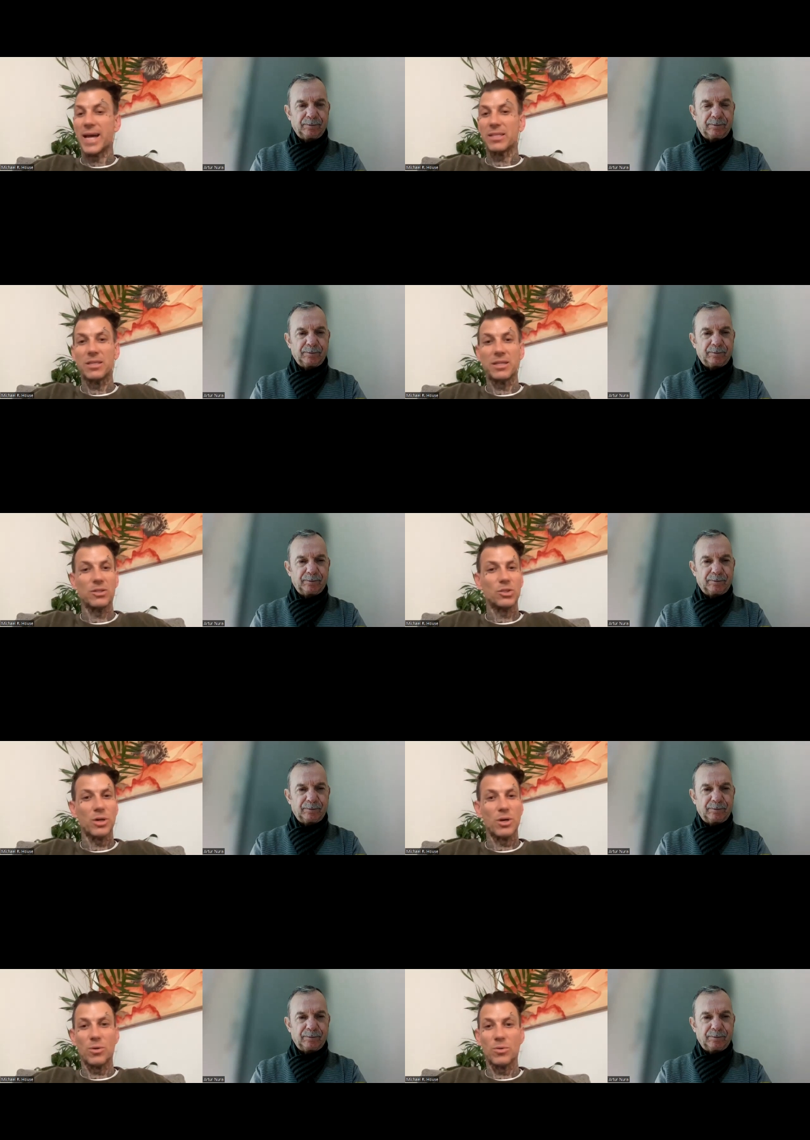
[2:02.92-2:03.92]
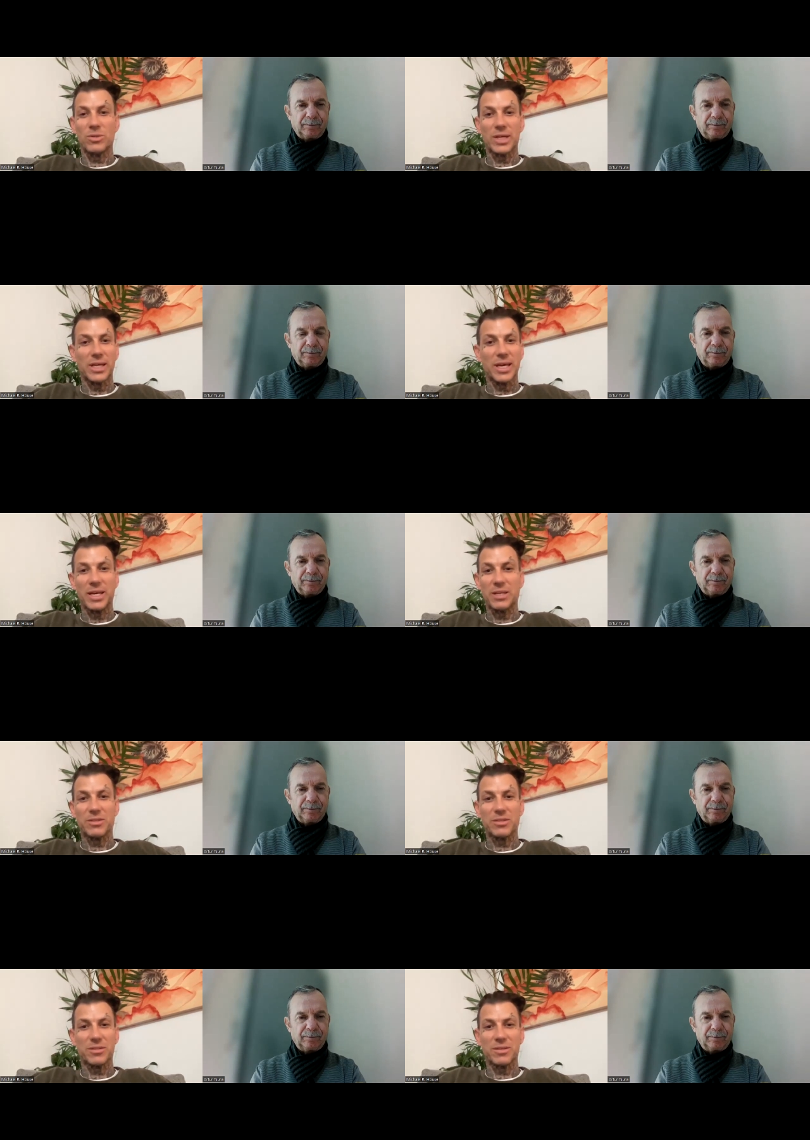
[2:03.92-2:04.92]
Speaker 1: acting shows and
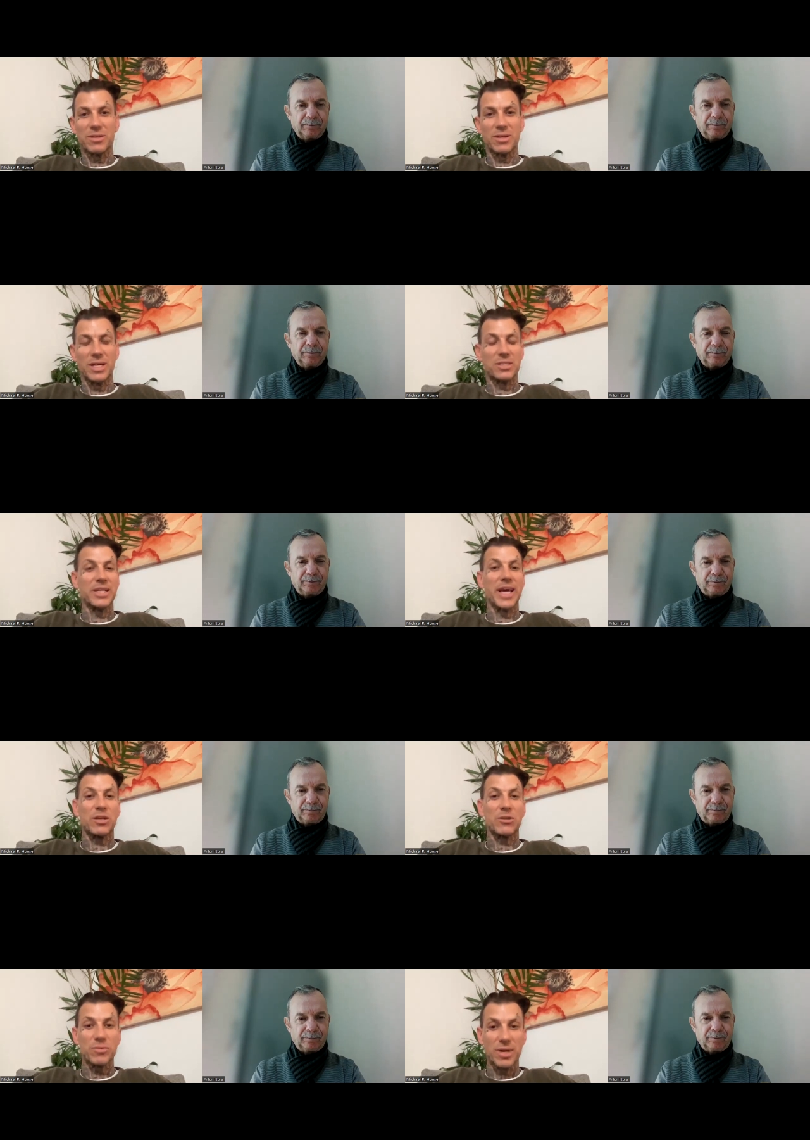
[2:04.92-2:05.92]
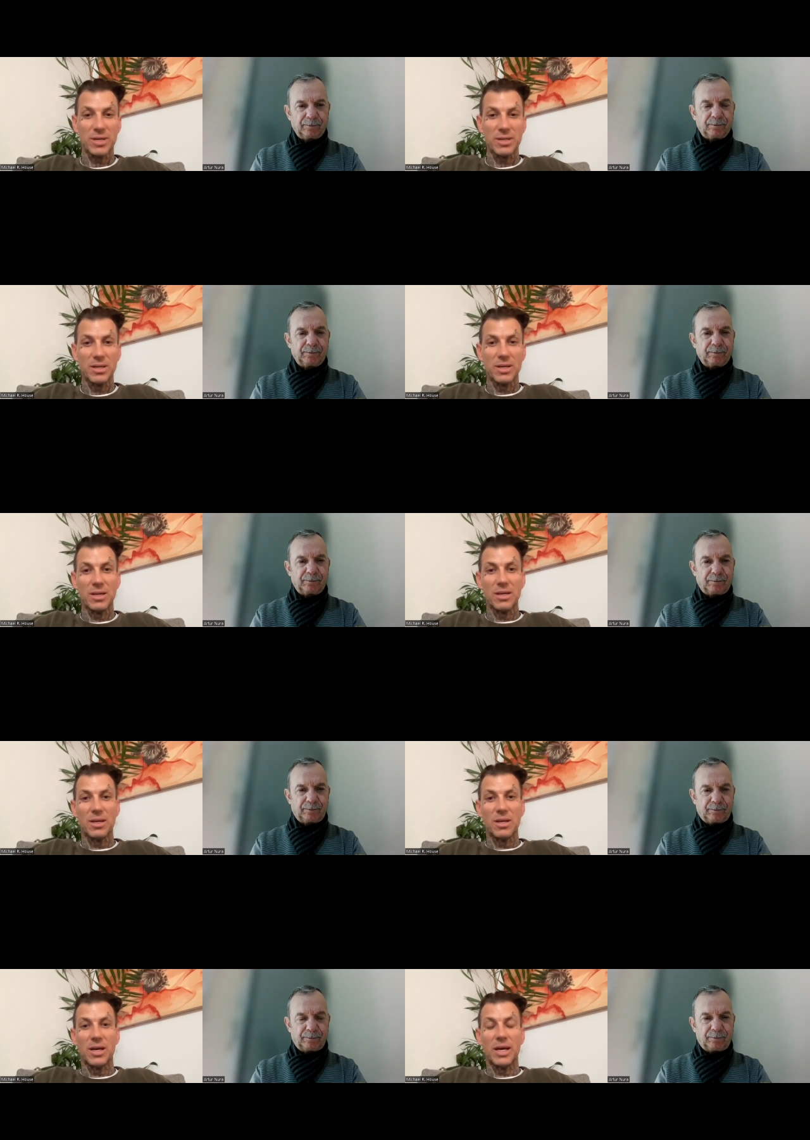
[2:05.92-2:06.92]
gigs as an extra.
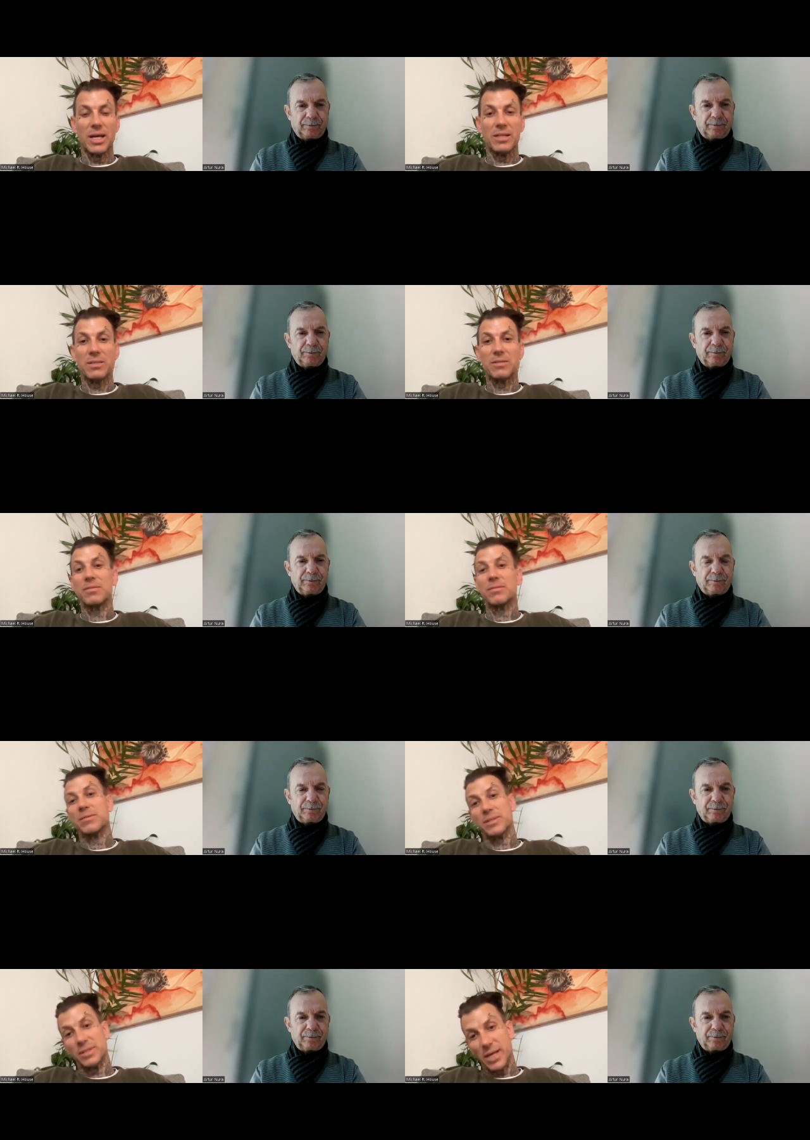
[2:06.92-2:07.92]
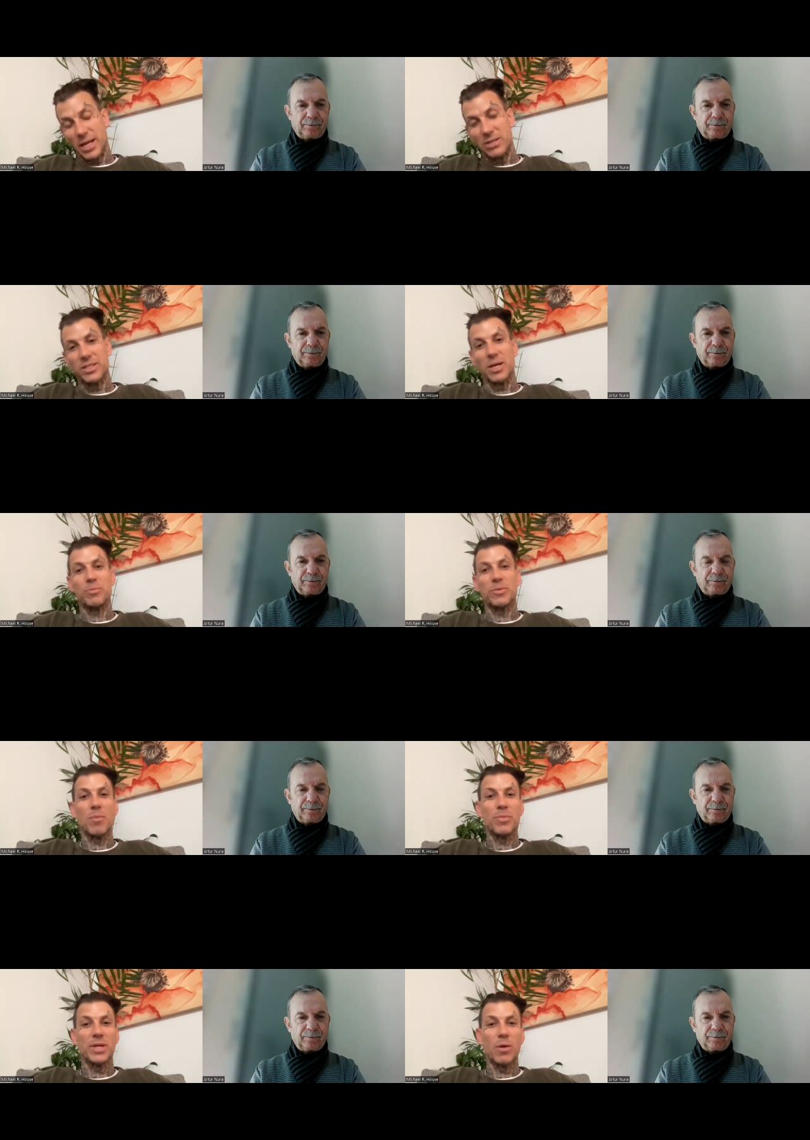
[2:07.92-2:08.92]
And then I stepped
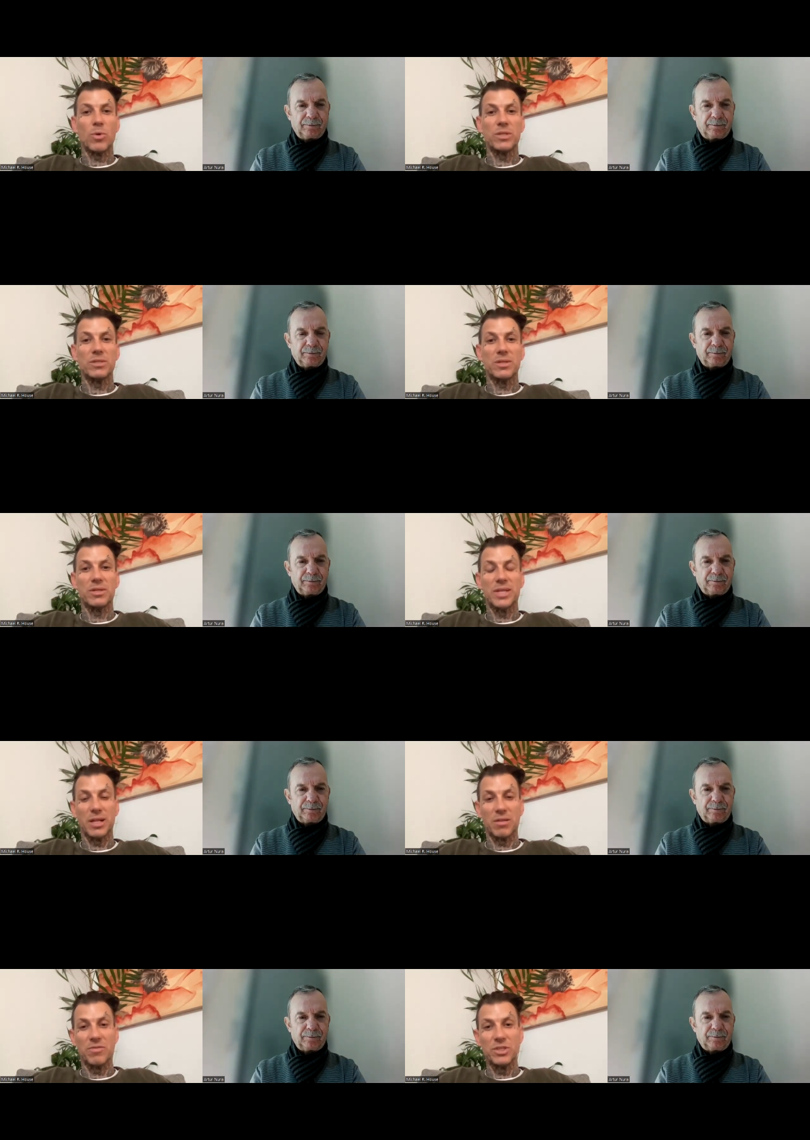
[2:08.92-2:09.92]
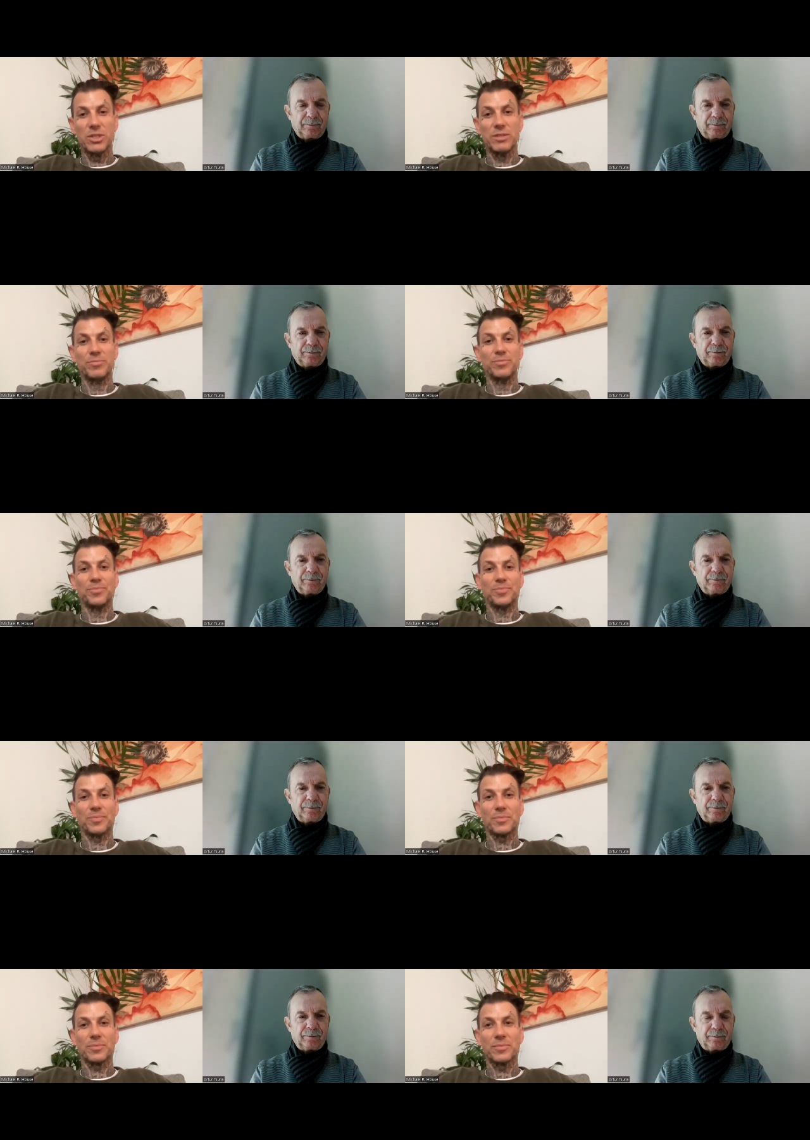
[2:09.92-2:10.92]
up and I went to television.
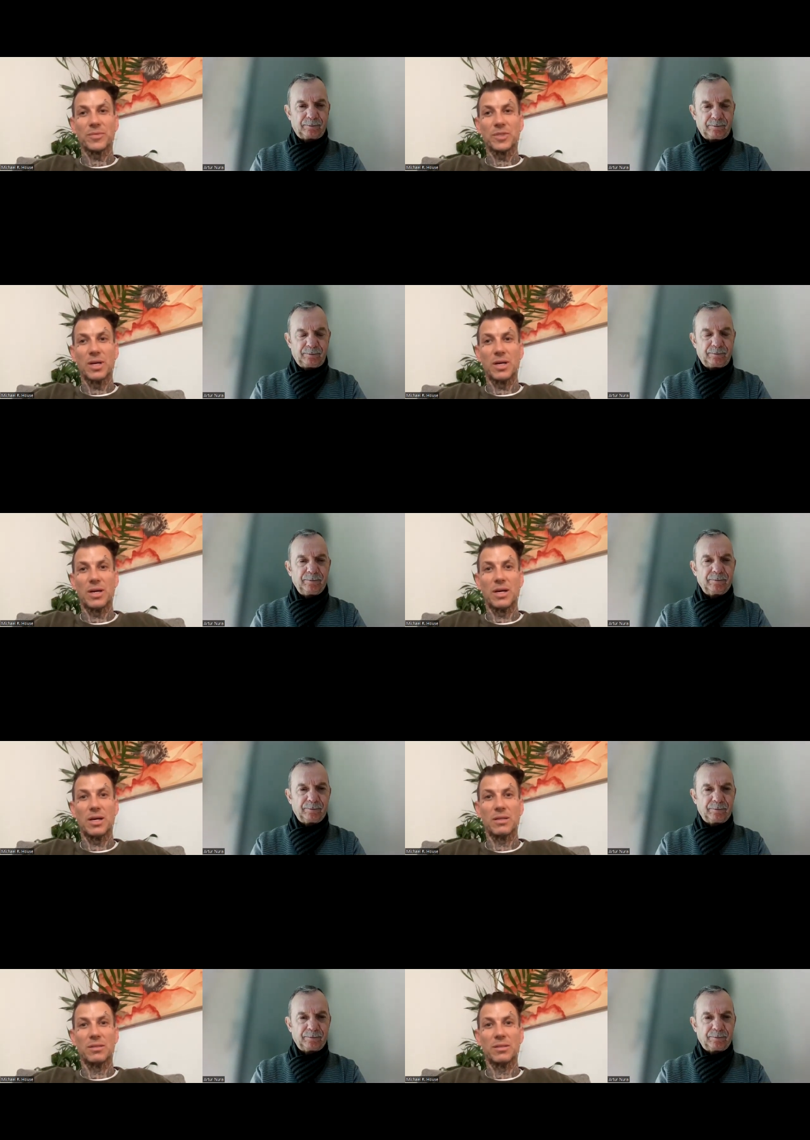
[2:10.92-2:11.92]
Mm-hmm. Uh,